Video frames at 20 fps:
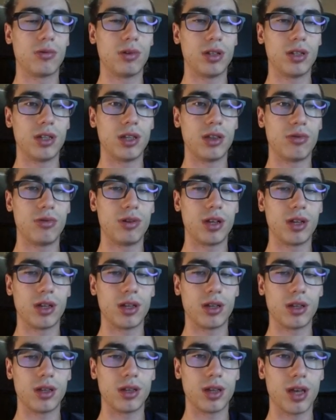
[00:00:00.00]
queen
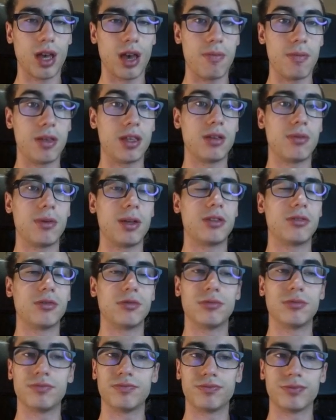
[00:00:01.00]
c3, and bishop
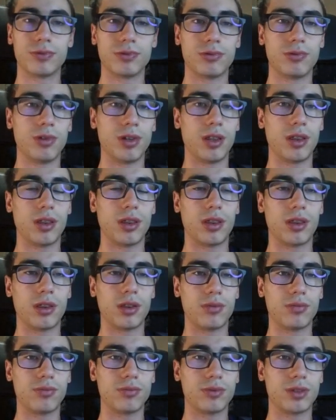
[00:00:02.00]
e2
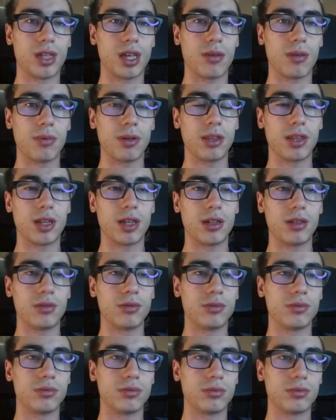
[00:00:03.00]
with checkmate and
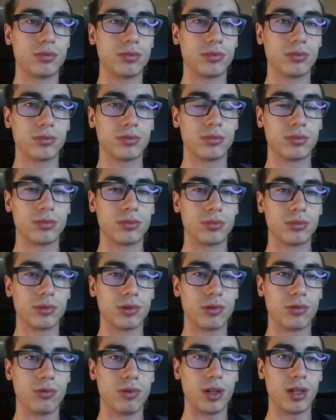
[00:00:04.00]

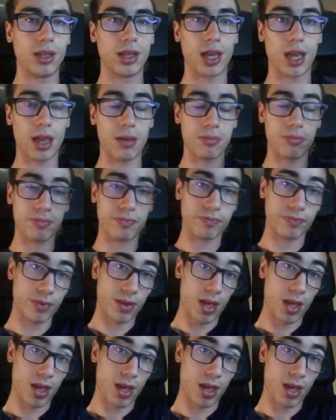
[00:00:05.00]
winning the game.